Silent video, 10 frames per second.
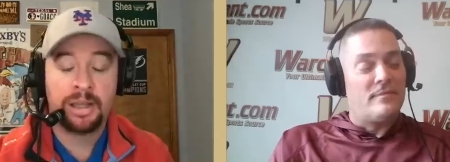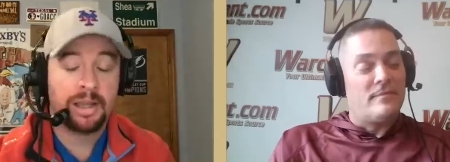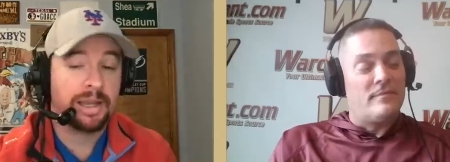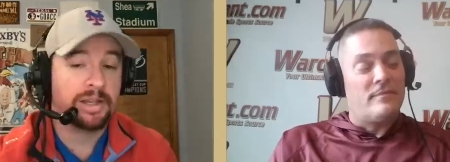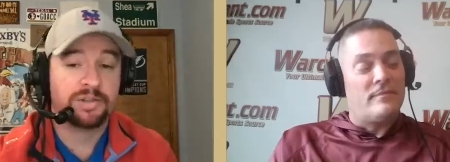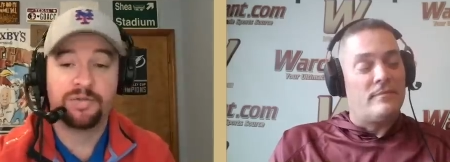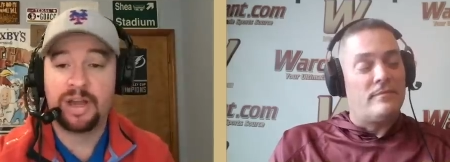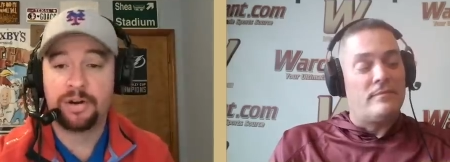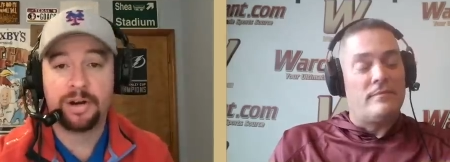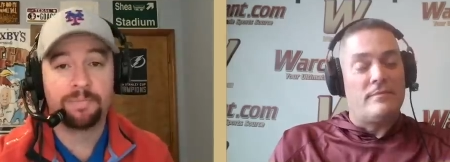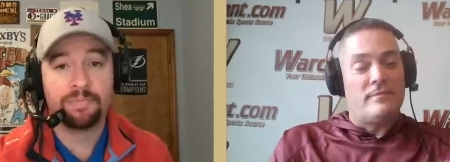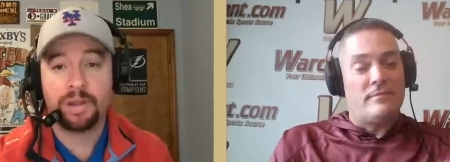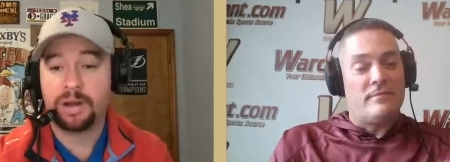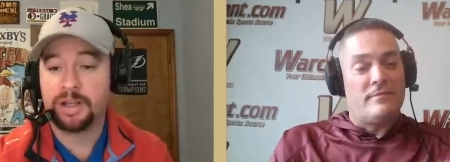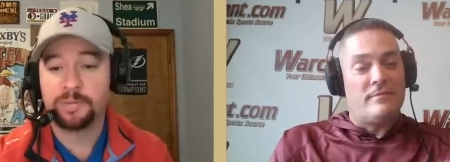Speaker 1: He is a veteran.
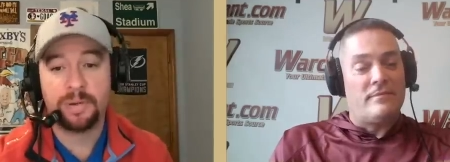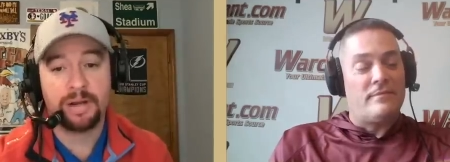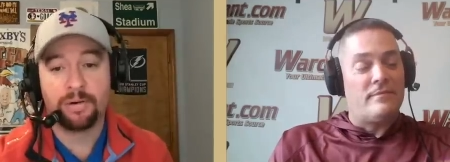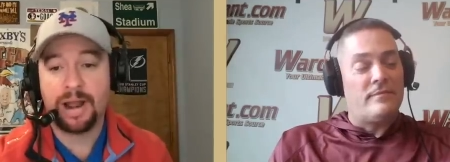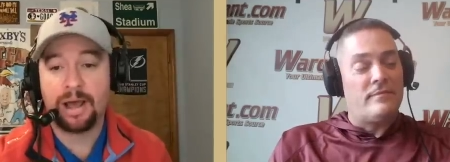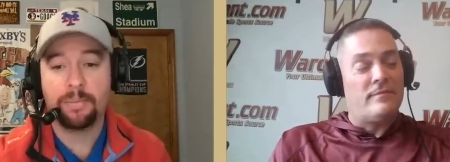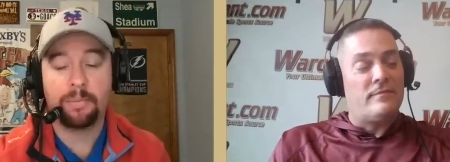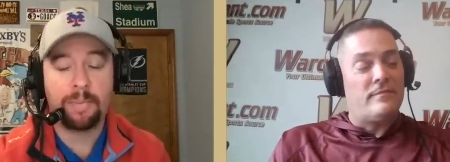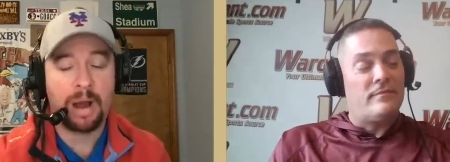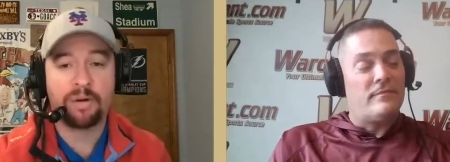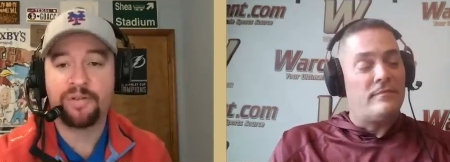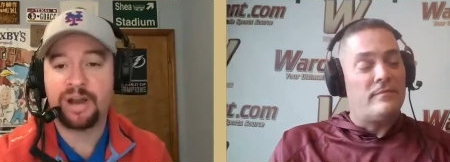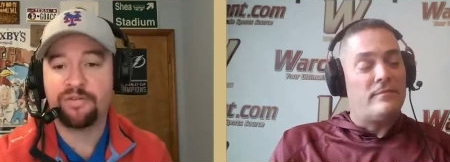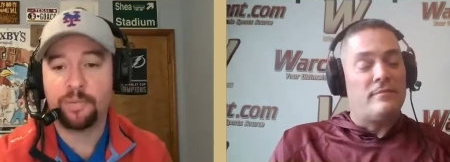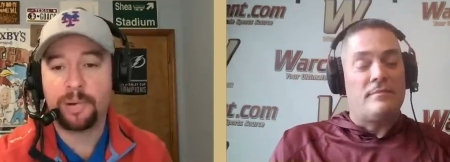Uh, he's been around Power
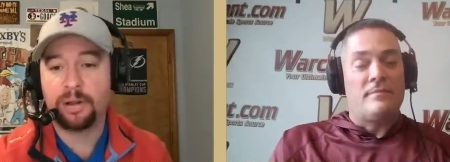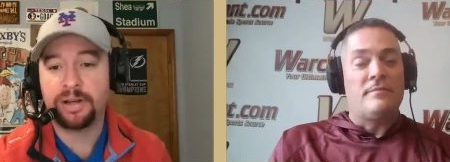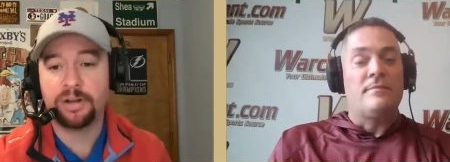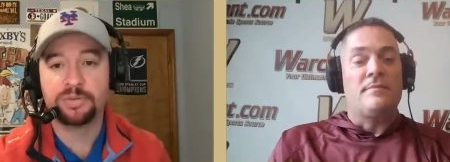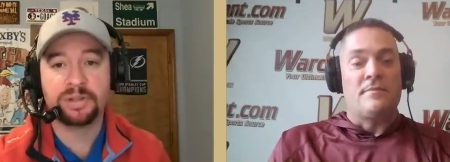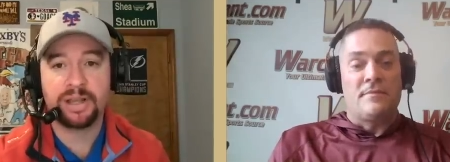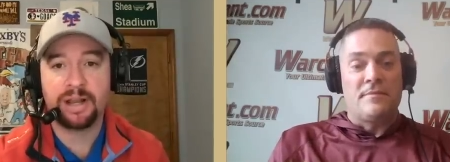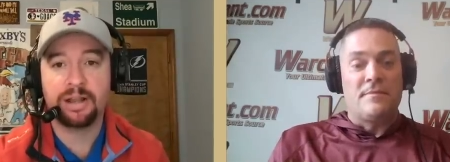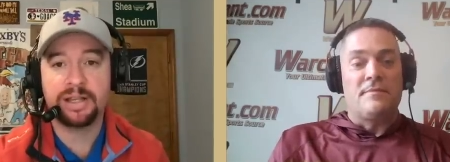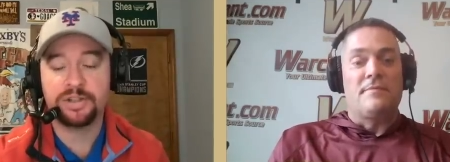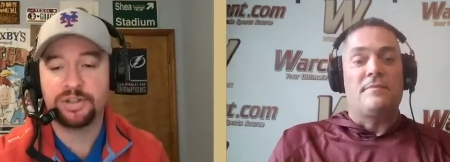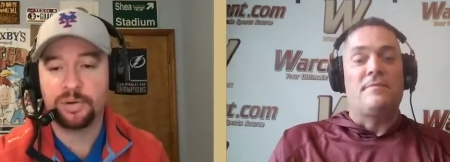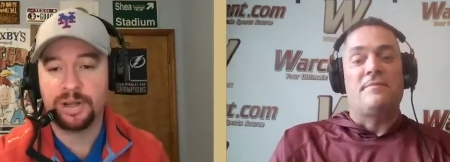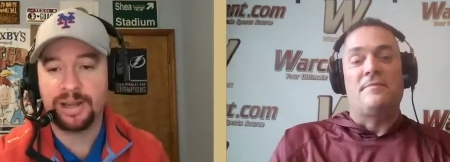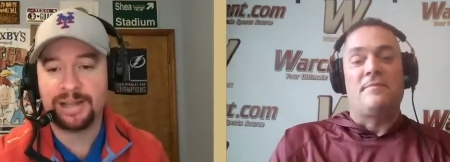Five football. He knows what the hell he's
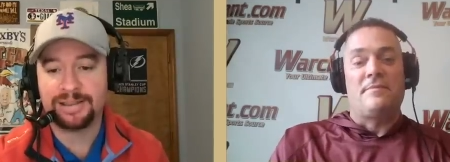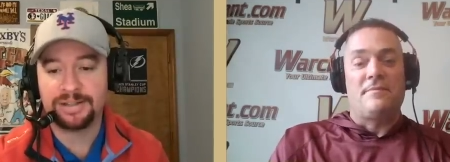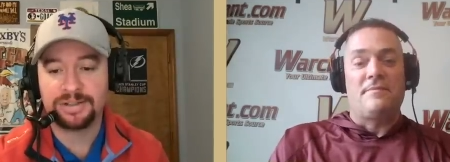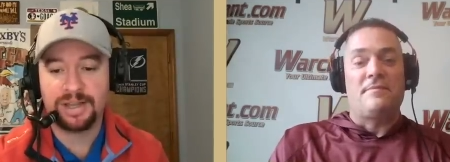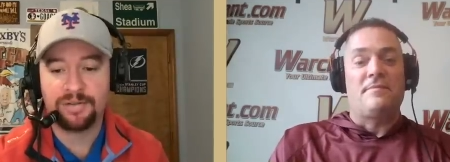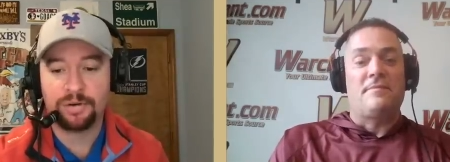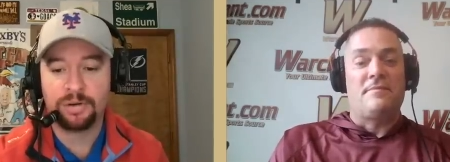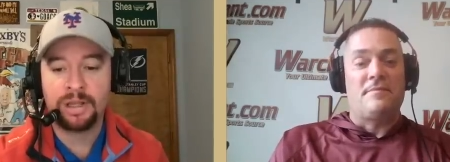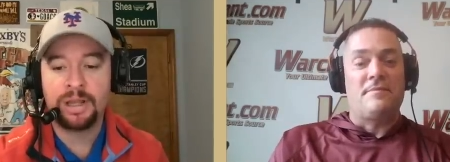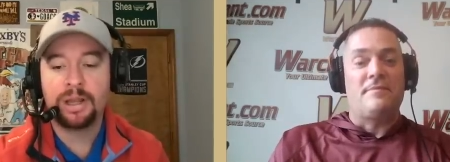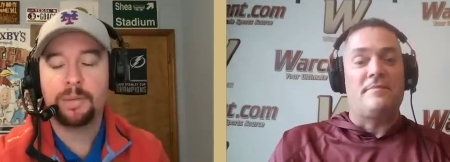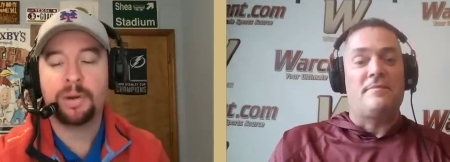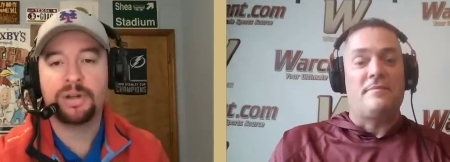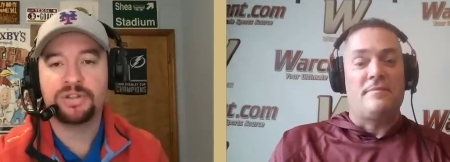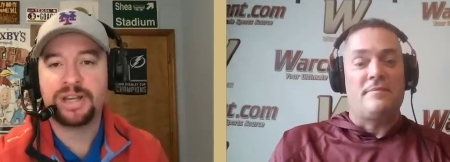doing at this level.
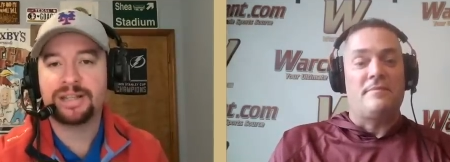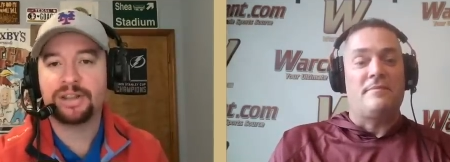But you said that